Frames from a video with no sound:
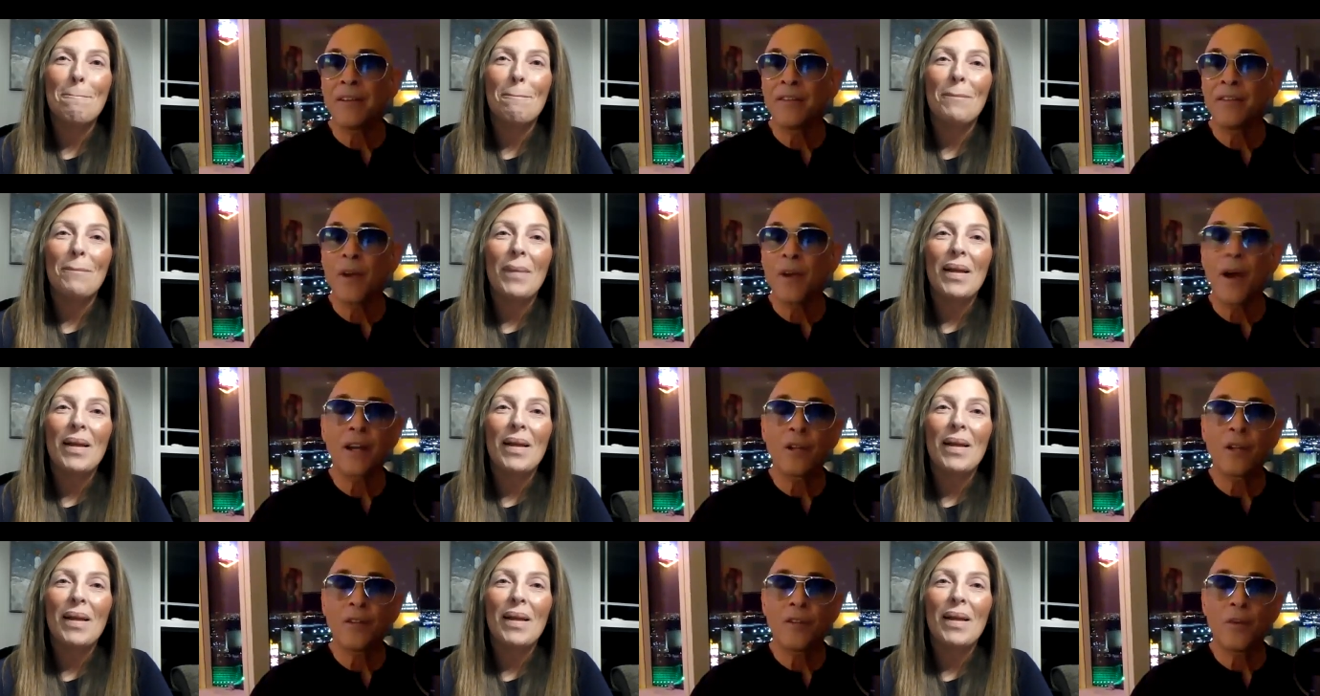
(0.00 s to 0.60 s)
Speaker 1: And if you,
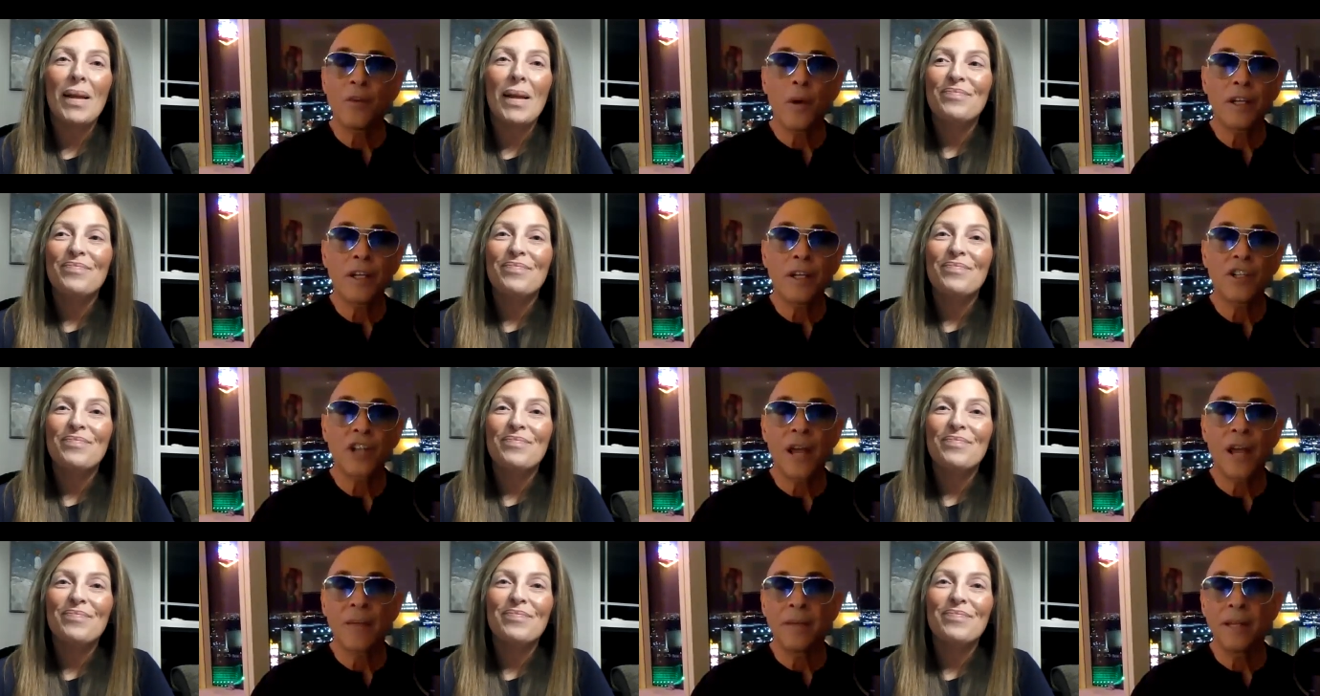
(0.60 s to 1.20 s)
want, if you want
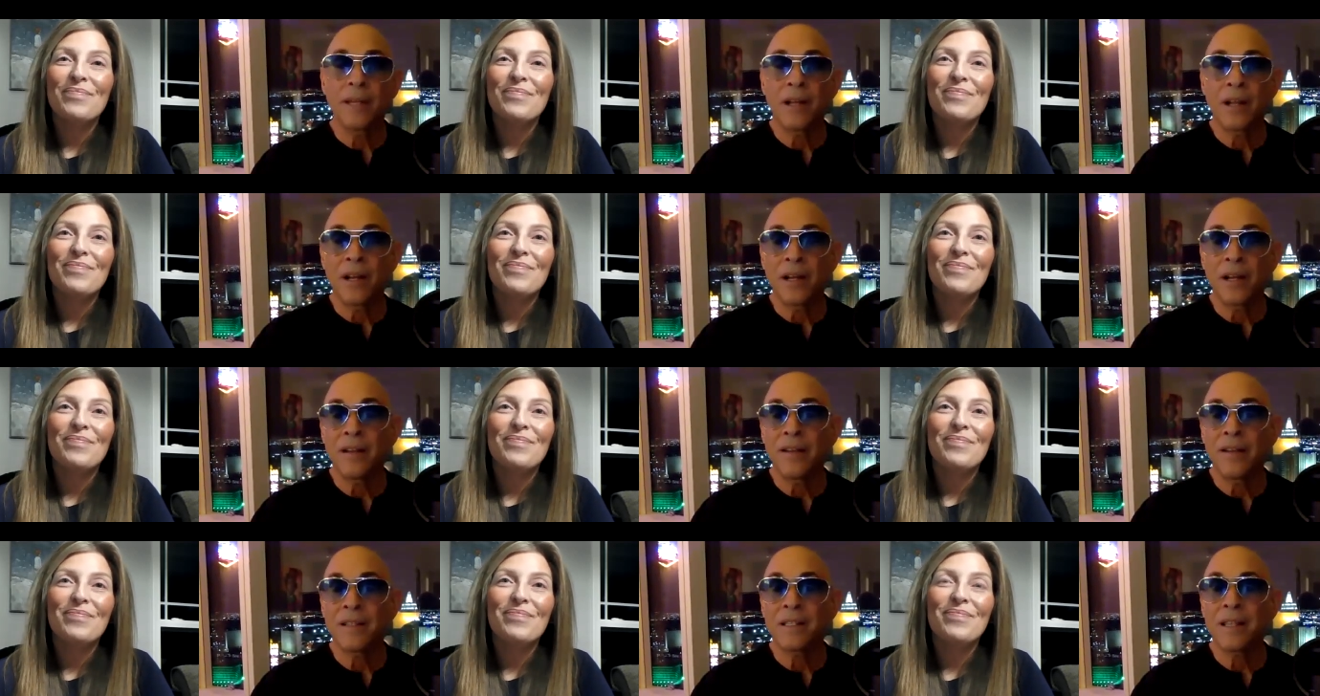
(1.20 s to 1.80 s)
to chime in
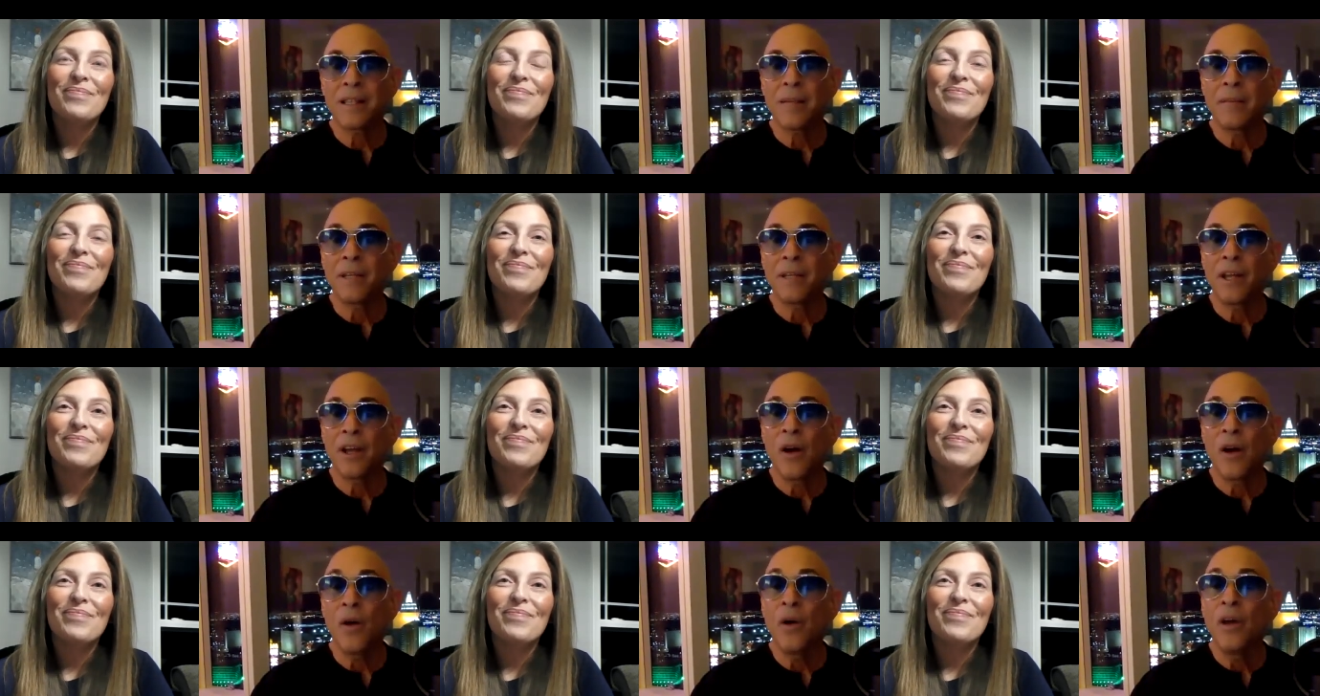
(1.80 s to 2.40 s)
on any of this, let me
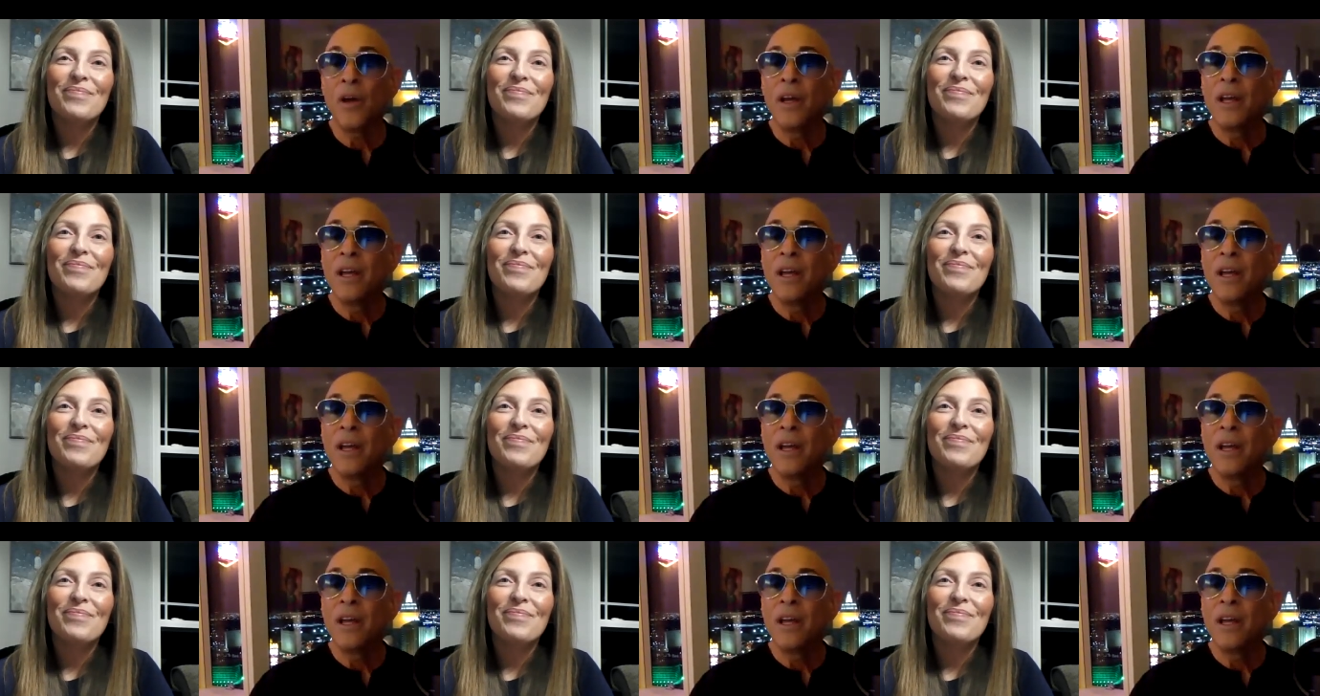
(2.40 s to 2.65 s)
know.